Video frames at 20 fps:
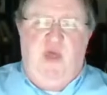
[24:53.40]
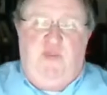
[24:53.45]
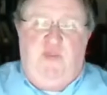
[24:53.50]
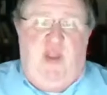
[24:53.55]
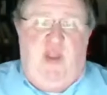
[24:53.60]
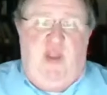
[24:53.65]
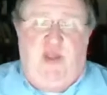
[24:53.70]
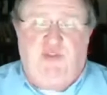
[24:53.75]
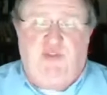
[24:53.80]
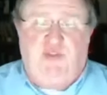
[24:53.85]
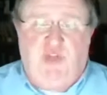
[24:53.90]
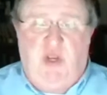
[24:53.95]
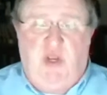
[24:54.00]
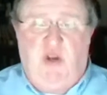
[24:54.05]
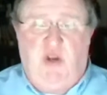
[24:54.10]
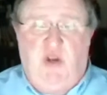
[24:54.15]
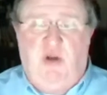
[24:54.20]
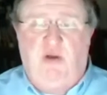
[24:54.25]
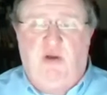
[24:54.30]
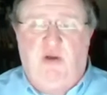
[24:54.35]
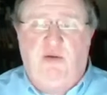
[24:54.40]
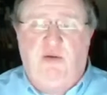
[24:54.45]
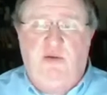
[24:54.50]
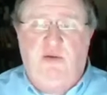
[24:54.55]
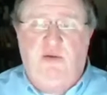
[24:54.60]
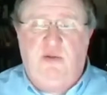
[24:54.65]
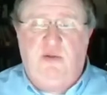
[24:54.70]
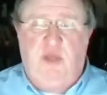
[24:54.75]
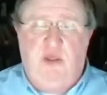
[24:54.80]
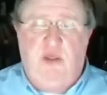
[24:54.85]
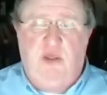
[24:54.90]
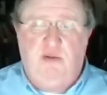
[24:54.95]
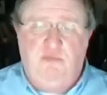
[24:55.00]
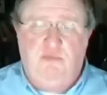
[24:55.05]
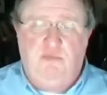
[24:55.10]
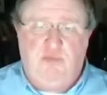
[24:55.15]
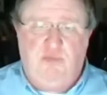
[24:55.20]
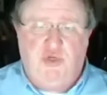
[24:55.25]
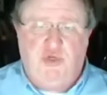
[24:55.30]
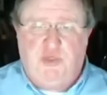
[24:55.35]
then the next year,
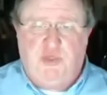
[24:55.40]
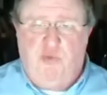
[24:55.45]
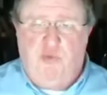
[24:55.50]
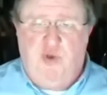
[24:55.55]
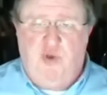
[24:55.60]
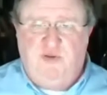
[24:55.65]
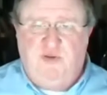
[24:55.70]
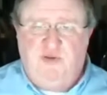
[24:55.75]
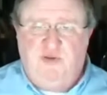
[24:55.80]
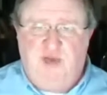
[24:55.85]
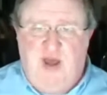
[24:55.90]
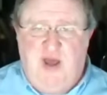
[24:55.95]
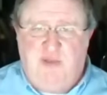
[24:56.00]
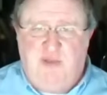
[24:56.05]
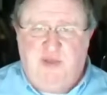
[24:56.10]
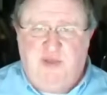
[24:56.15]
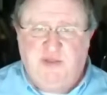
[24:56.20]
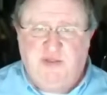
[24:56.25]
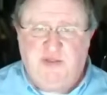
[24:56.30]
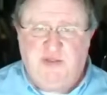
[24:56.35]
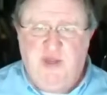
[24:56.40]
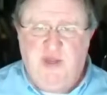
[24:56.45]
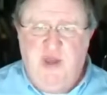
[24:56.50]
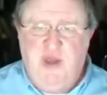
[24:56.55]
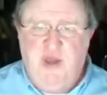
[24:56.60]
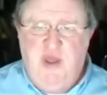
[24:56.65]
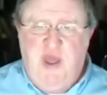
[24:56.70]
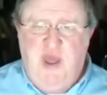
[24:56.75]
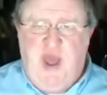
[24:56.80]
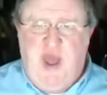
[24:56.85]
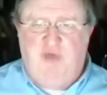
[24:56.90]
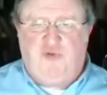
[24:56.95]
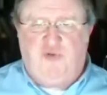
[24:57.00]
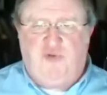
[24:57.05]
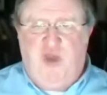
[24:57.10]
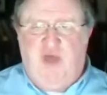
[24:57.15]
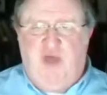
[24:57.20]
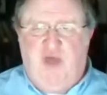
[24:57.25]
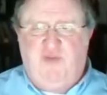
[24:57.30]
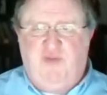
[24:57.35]
Bush appointed Thomas
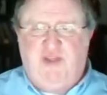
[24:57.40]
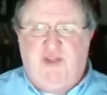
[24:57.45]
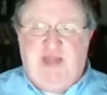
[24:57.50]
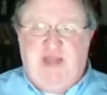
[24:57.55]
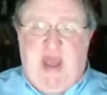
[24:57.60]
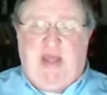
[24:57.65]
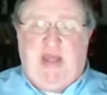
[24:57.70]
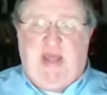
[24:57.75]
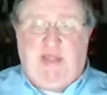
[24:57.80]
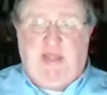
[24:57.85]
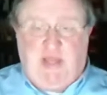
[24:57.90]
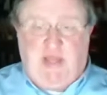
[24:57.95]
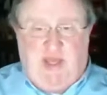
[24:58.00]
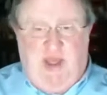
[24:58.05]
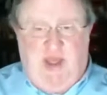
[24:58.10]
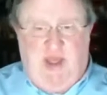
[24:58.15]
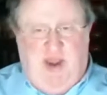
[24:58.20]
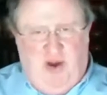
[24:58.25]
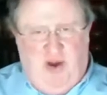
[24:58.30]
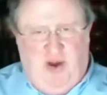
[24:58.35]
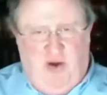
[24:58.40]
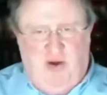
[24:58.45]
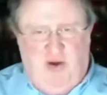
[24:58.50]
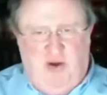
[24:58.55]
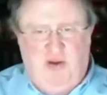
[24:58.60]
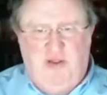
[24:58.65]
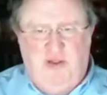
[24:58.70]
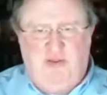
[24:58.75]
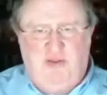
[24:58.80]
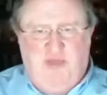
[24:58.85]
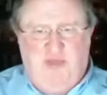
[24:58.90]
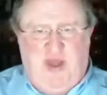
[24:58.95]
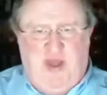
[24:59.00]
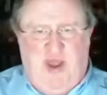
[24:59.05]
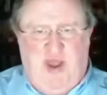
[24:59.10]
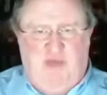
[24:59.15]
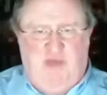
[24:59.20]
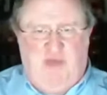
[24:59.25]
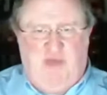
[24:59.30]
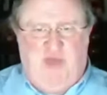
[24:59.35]
after having taken the care
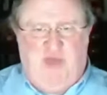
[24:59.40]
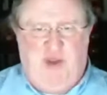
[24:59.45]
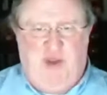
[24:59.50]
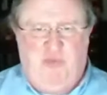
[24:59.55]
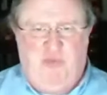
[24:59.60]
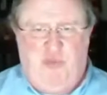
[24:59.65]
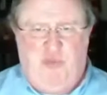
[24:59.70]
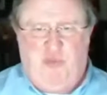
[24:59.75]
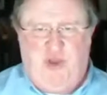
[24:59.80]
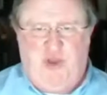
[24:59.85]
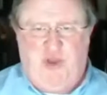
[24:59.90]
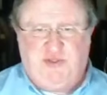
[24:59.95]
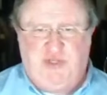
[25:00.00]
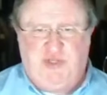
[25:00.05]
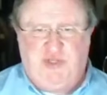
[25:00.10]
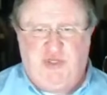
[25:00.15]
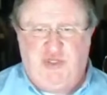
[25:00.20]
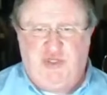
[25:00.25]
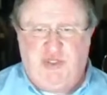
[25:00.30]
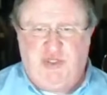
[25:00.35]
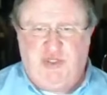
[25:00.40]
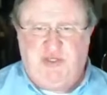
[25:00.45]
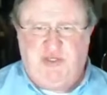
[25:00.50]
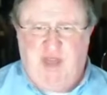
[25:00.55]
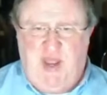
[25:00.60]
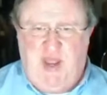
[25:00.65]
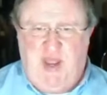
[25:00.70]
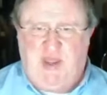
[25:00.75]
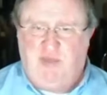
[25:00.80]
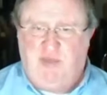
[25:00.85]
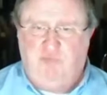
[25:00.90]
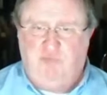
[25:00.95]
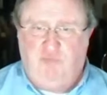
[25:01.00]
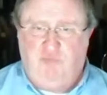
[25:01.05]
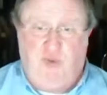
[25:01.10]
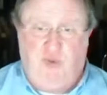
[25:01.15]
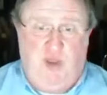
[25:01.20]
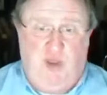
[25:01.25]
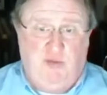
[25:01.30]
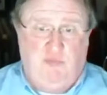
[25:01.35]
that the president should take, and
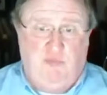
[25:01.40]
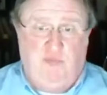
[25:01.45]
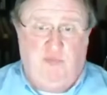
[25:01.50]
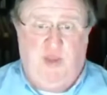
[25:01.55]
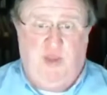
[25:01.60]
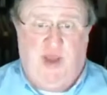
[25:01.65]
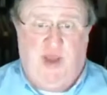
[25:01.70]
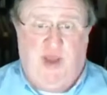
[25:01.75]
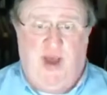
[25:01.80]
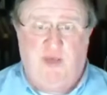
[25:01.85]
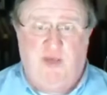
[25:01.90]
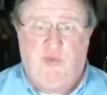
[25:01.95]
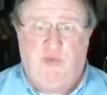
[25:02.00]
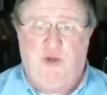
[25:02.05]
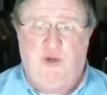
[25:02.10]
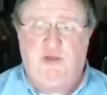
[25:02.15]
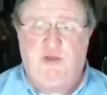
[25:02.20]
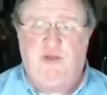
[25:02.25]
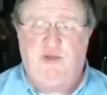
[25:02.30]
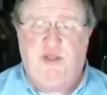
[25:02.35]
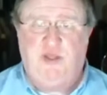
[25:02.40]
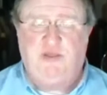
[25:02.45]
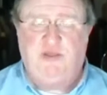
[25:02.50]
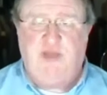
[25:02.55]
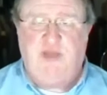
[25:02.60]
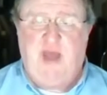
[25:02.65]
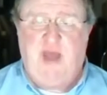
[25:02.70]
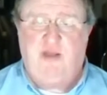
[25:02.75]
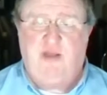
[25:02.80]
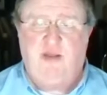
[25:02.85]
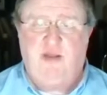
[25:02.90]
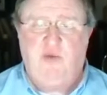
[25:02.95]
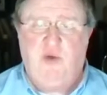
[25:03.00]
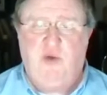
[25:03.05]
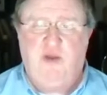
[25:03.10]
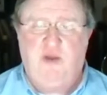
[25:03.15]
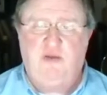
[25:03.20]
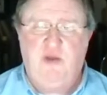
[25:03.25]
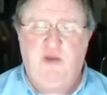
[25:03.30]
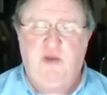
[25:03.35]
then we got exactly
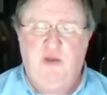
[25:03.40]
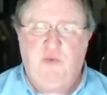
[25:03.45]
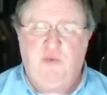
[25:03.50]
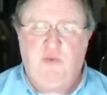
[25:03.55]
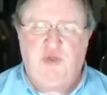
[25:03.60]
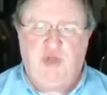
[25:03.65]
what